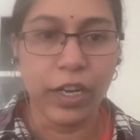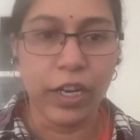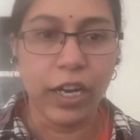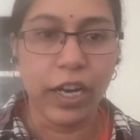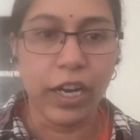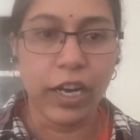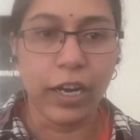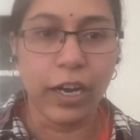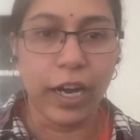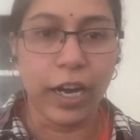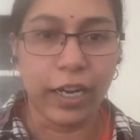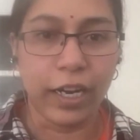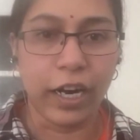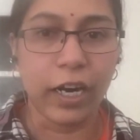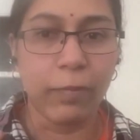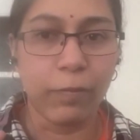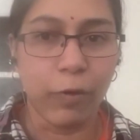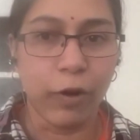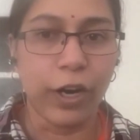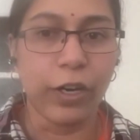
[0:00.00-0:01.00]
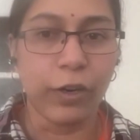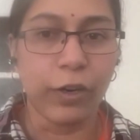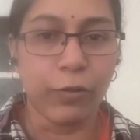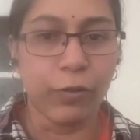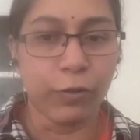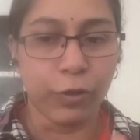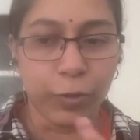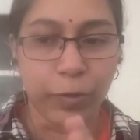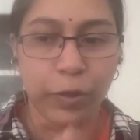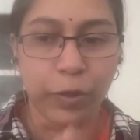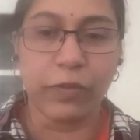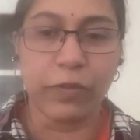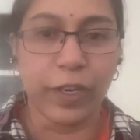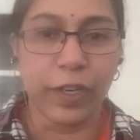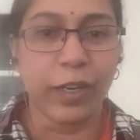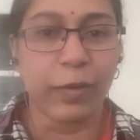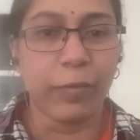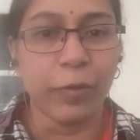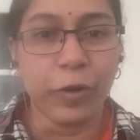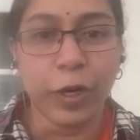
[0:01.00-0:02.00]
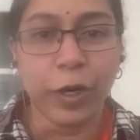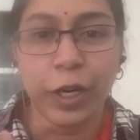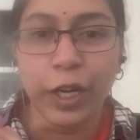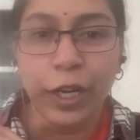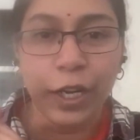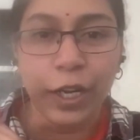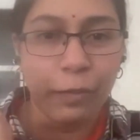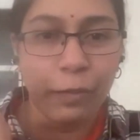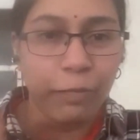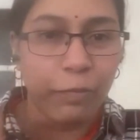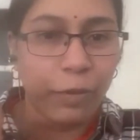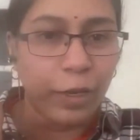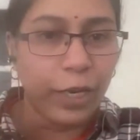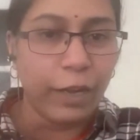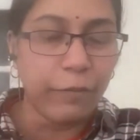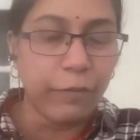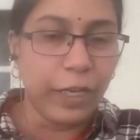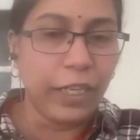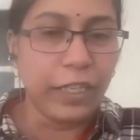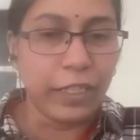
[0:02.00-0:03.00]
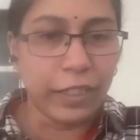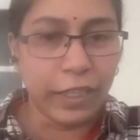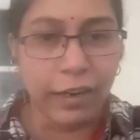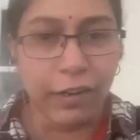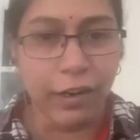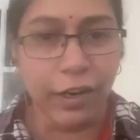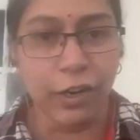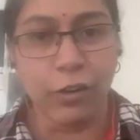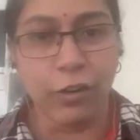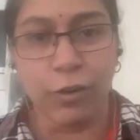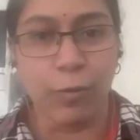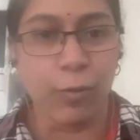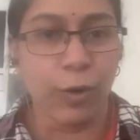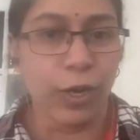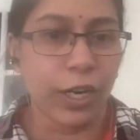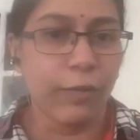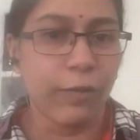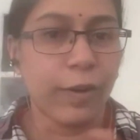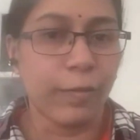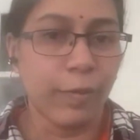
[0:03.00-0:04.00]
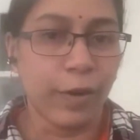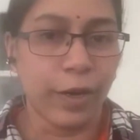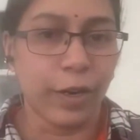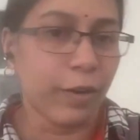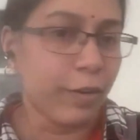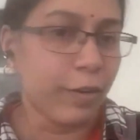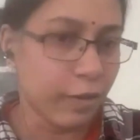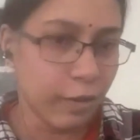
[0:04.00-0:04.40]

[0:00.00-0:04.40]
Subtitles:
I can't point to a specific community in each country or whatever, but